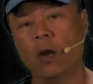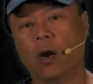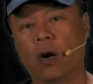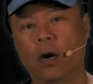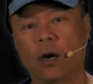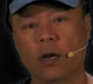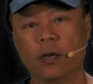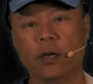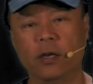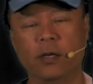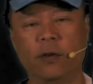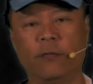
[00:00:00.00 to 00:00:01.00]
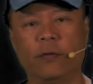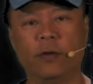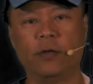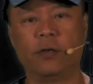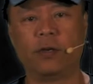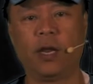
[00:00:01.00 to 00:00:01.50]
on
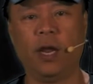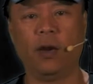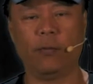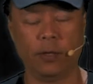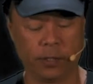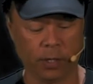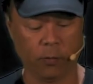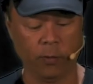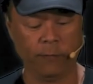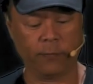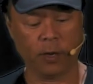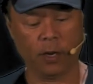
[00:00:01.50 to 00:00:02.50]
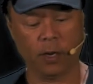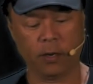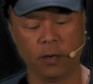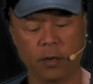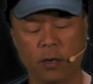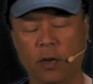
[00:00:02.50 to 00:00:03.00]
different cameras. Like we've
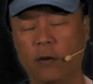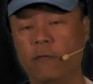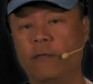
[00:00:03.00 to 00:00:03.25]
got a